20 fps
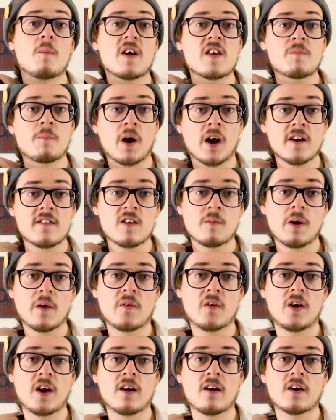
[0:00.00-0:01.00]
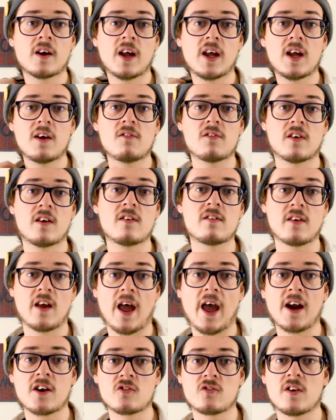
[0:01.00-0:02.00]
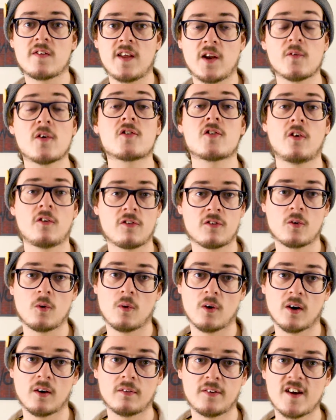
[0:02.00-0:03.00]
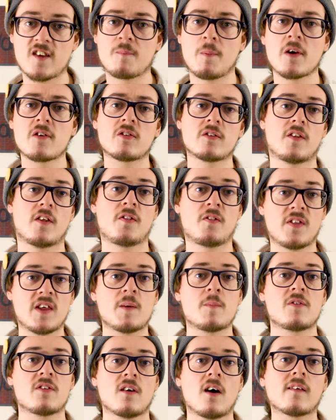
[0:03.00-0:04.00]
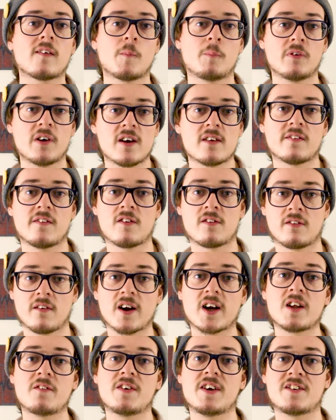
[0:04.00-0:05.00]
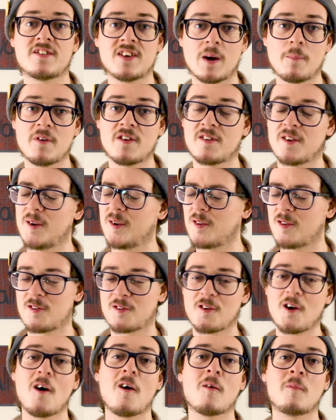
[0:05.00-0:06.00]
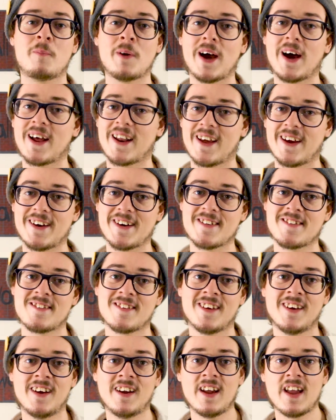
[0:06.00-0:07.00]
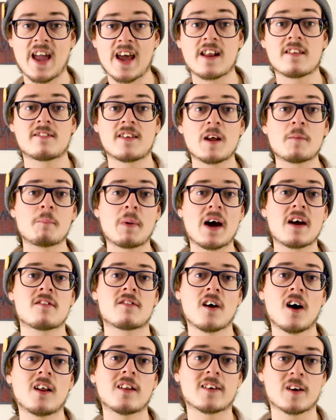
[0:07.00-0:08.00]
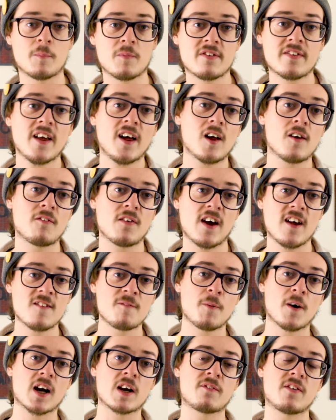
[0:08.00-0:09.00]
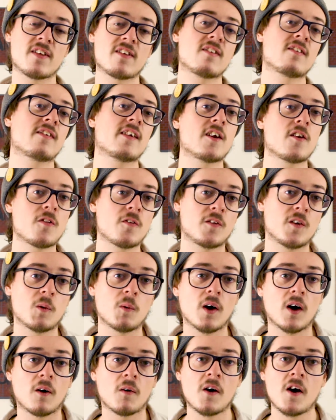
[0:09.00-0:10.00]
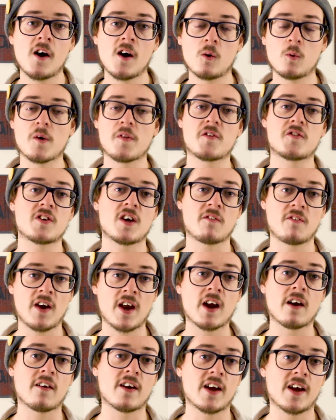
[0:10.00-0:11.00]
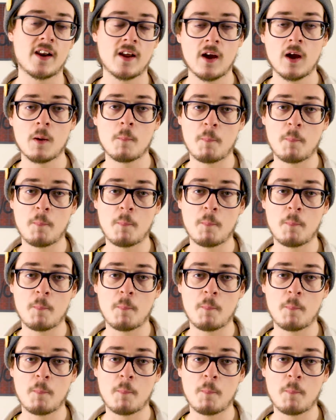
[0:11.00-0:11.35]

of the best parts about the Narrow Caves is actually the original score, especially the theme song that plays at the start of each episode. So badass. It is done by Zahler himself as part of his synth duo with Jeff Herriott,